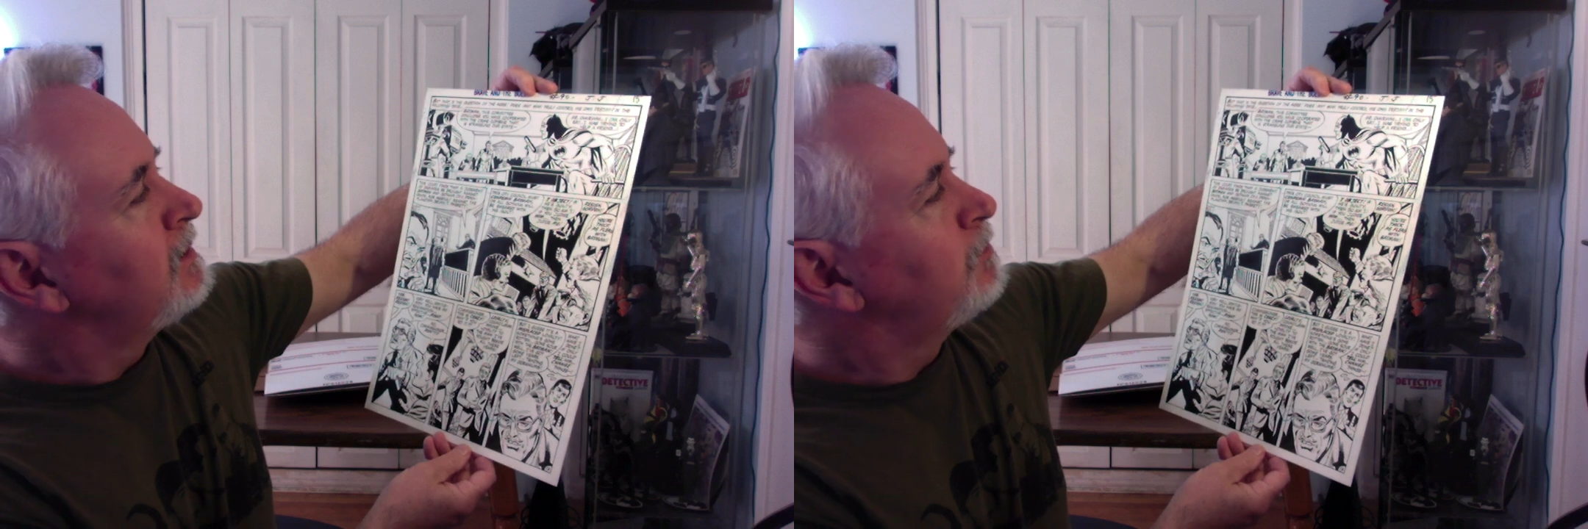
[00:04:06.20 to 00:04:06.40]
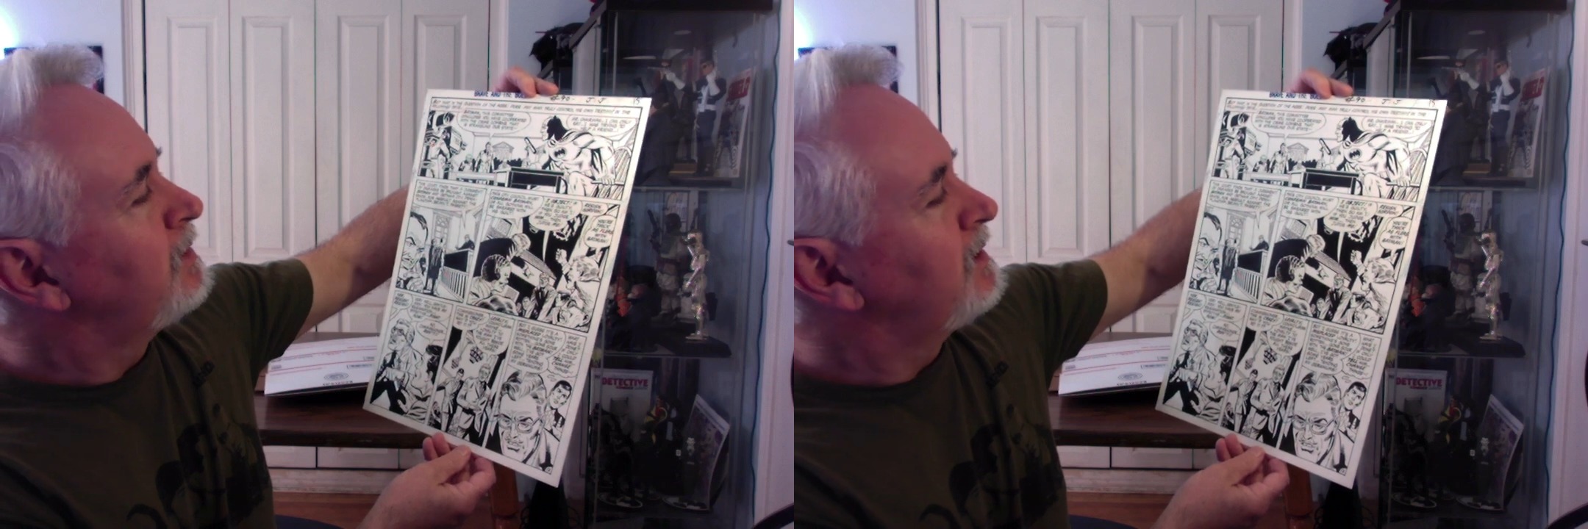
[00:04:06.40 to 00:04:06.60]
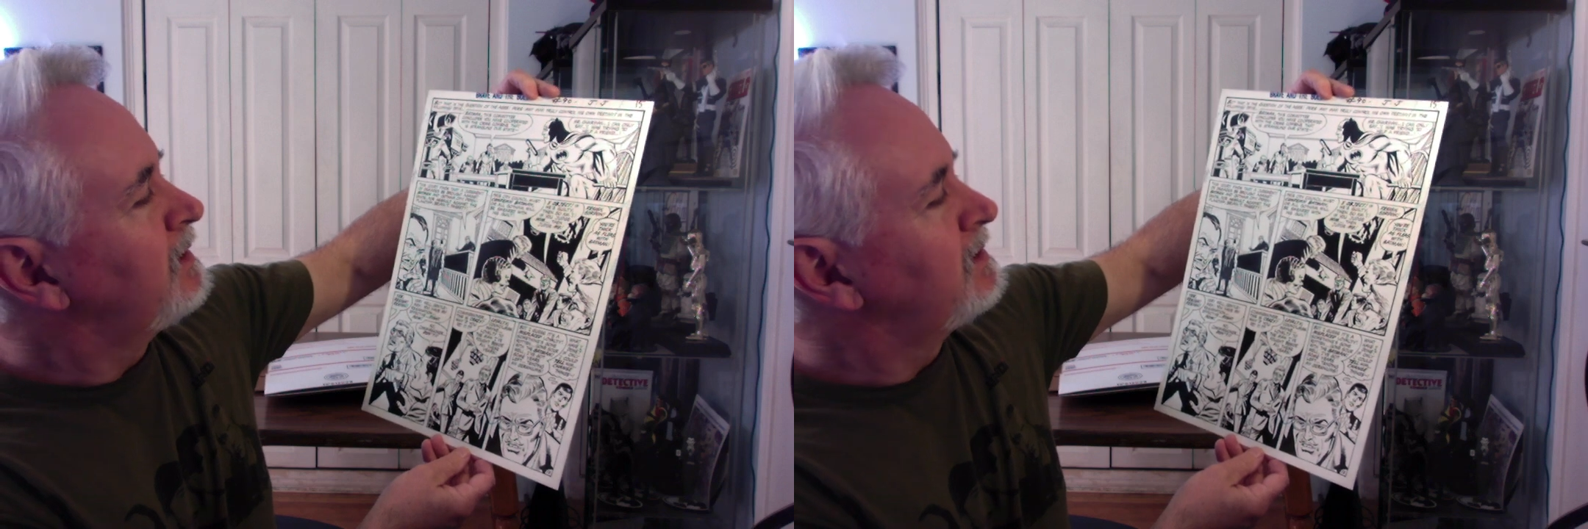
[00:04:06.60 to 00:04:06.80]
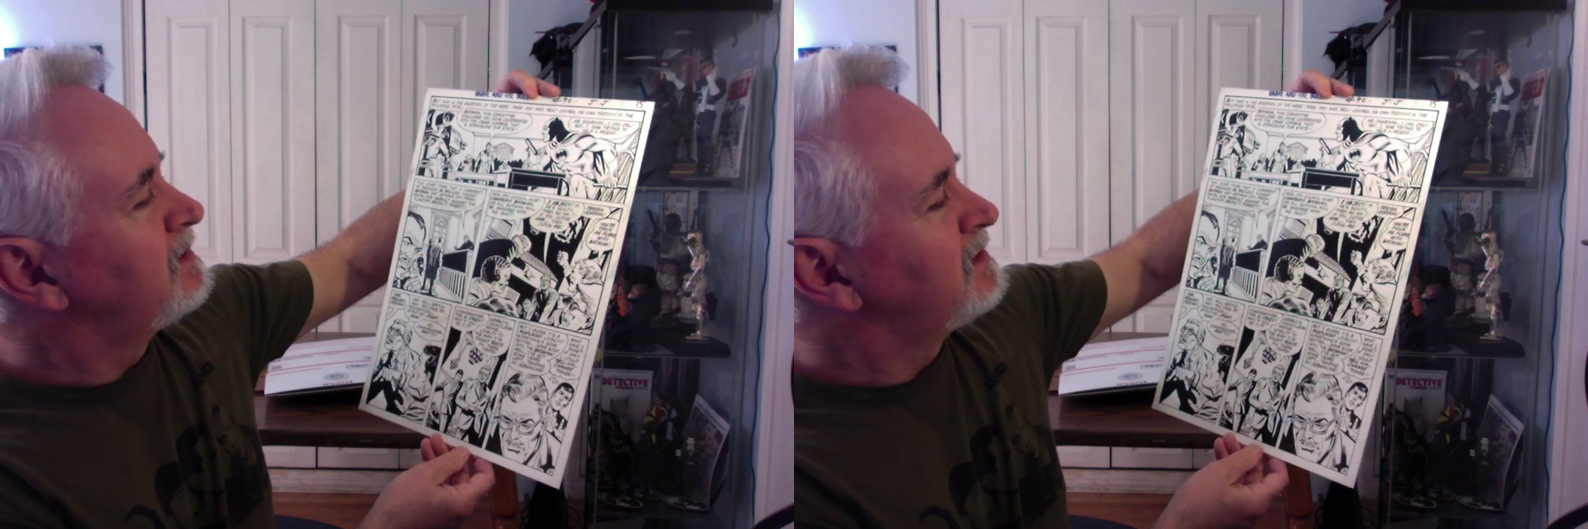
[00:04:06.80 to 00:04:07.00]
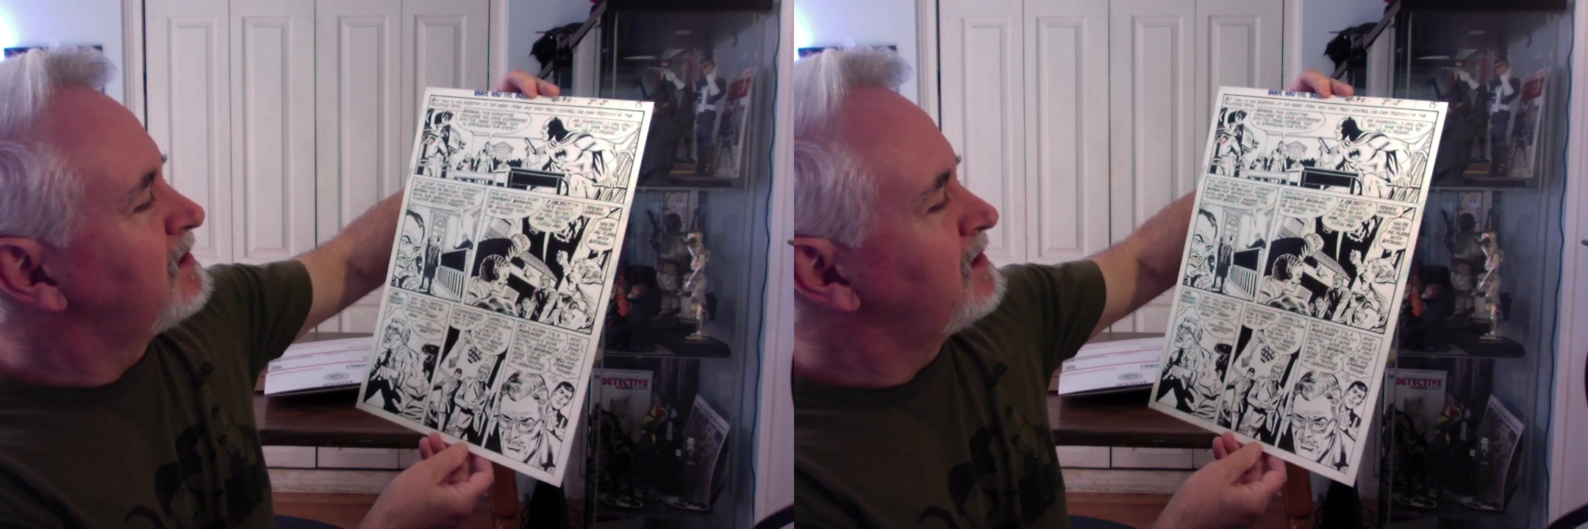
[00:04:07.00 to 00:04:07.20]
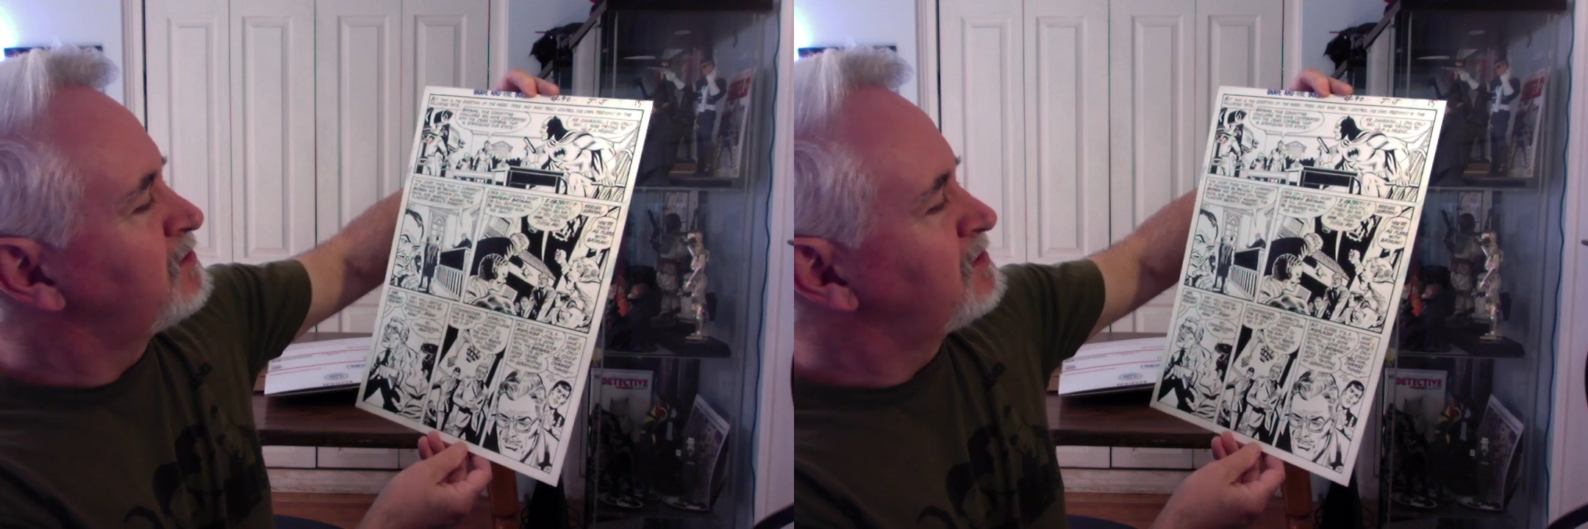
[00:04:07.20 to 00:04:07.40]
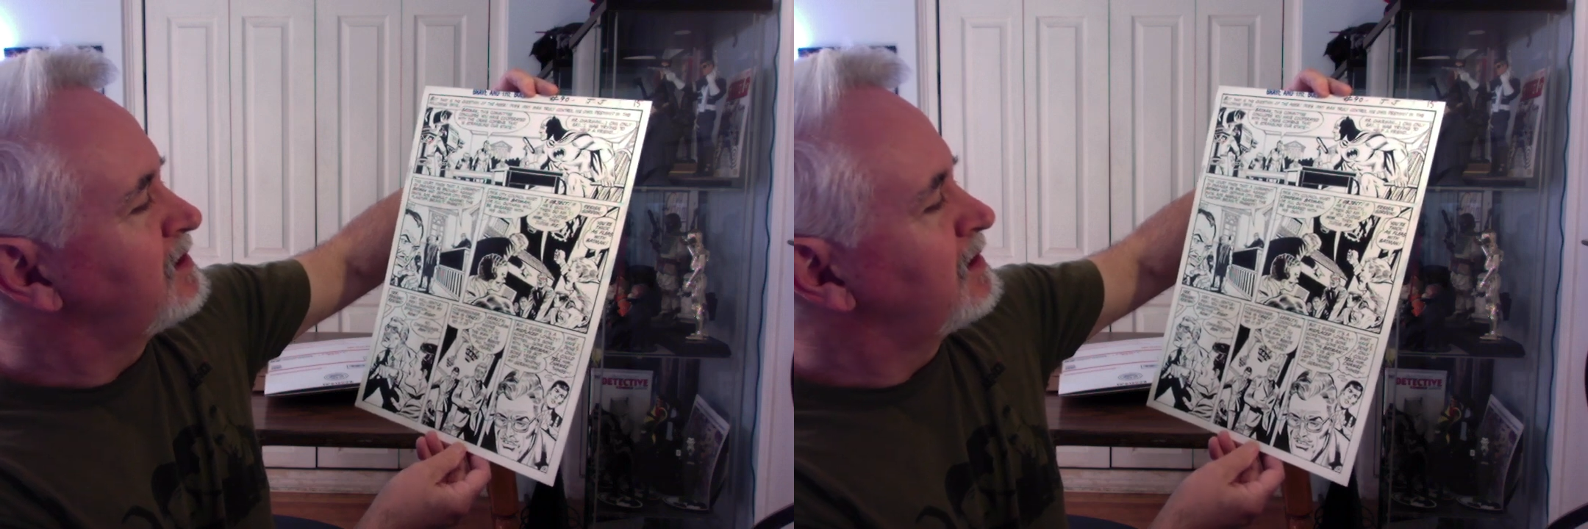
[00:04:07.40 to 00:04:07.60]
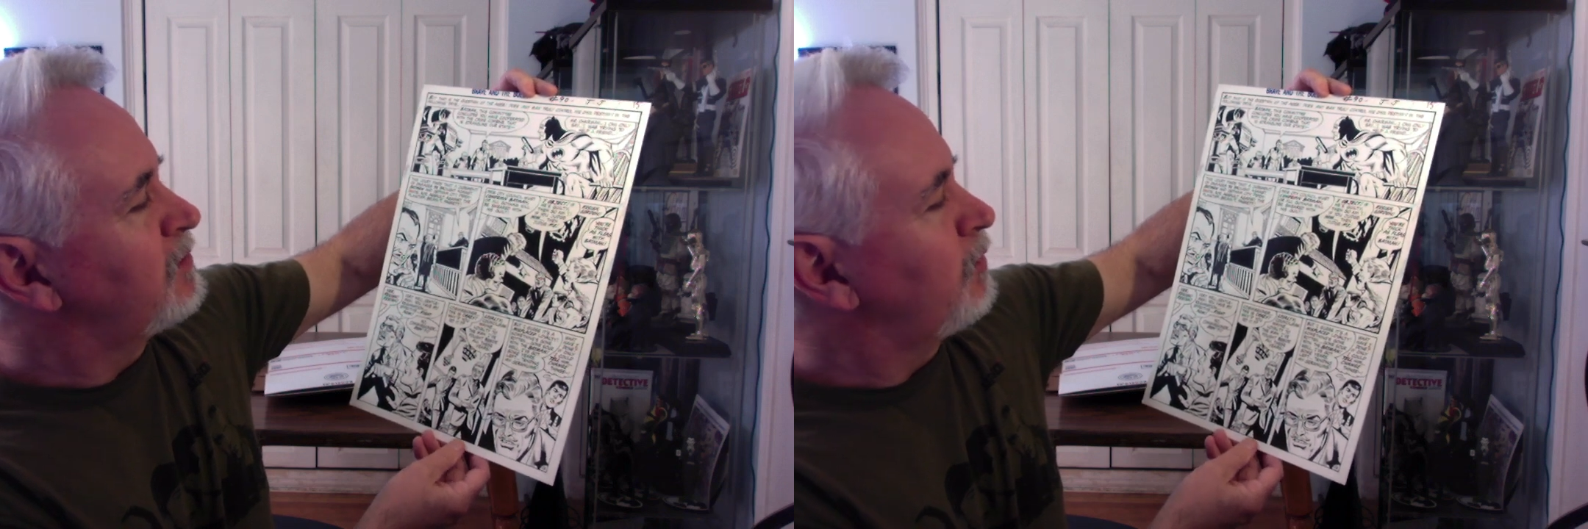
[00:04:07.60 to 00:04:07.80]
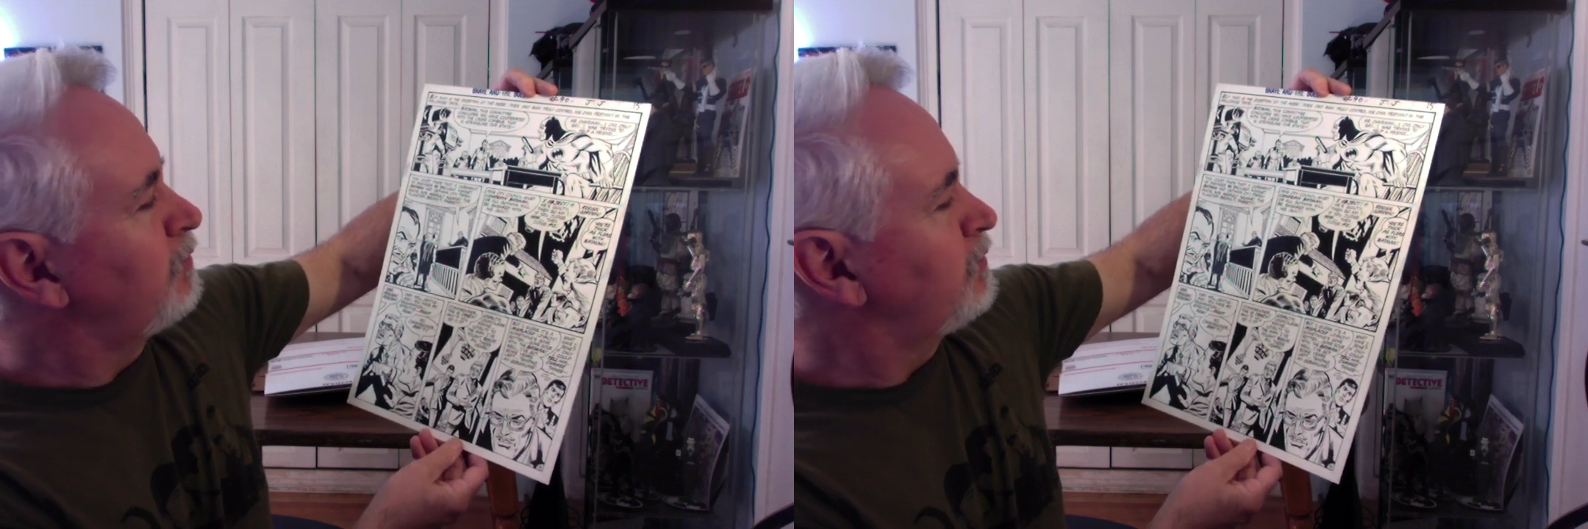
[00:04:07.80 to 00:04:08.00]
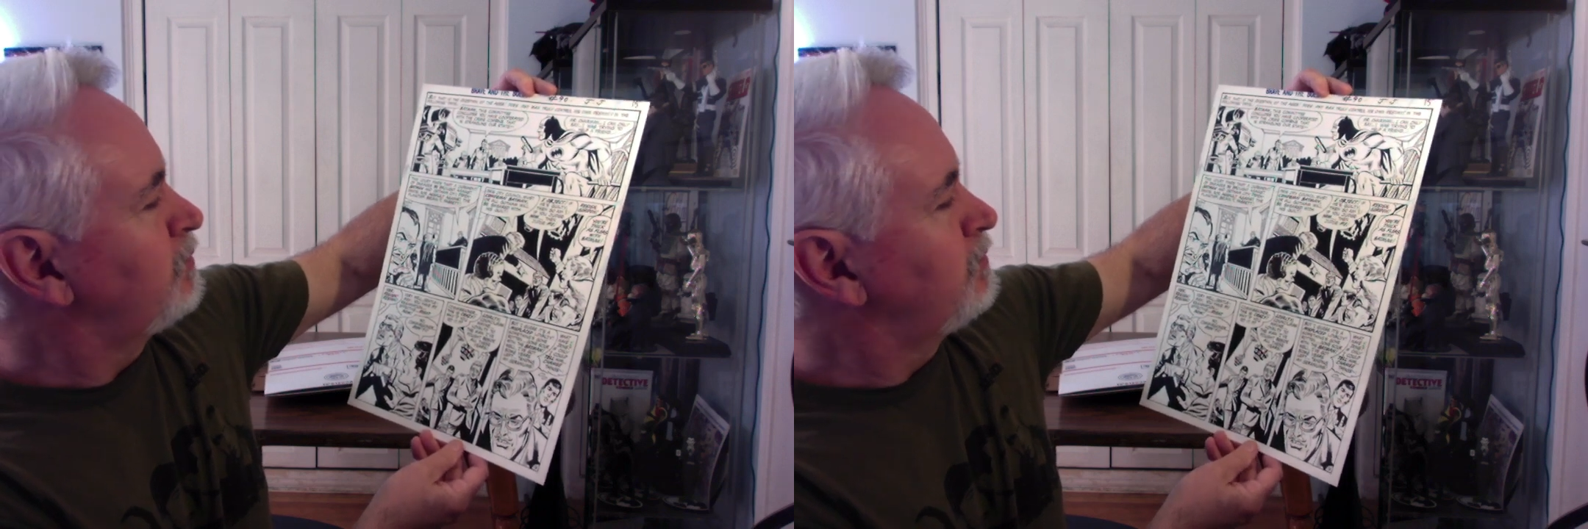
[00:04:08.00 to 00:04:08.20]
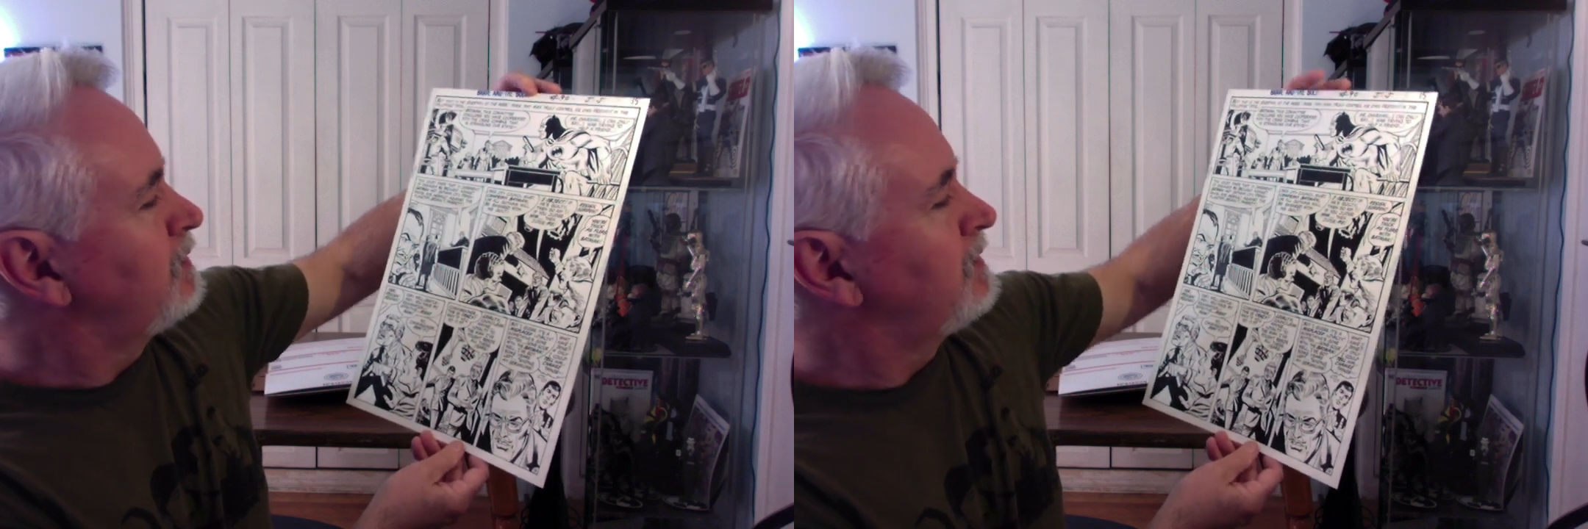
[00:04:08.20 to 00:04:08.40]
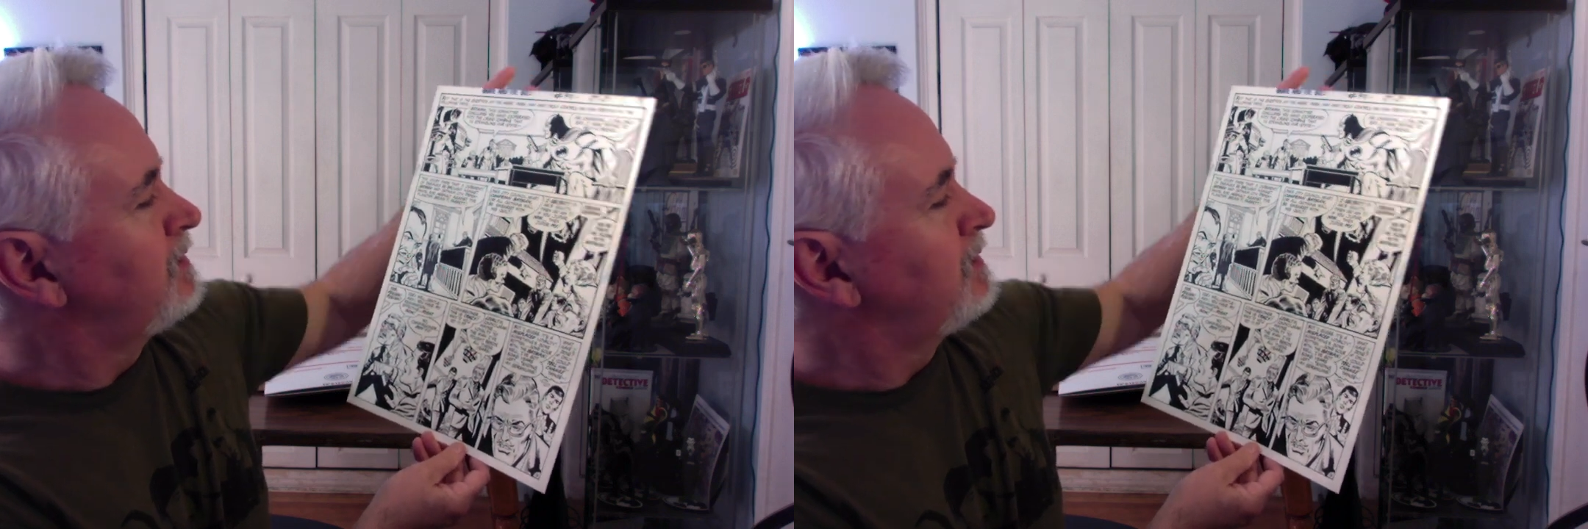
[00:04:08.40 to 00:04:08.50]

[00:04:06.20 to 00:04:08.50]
But just an interesting courtroom